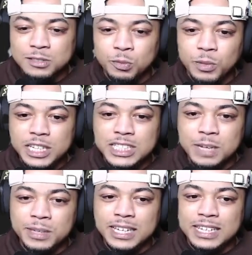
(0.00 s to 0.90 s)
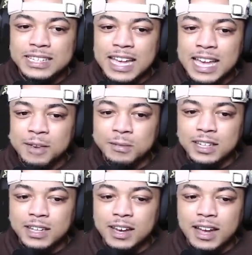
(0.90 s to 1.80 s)
what Willie Shep be getting down
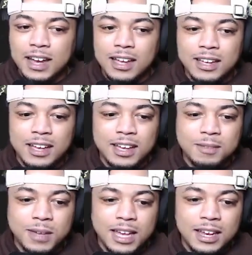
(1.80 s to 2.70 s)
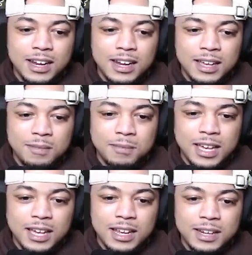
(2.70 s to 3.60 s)
with. All right, I ain't
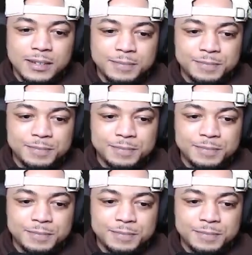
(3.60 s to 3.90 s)
mad at it.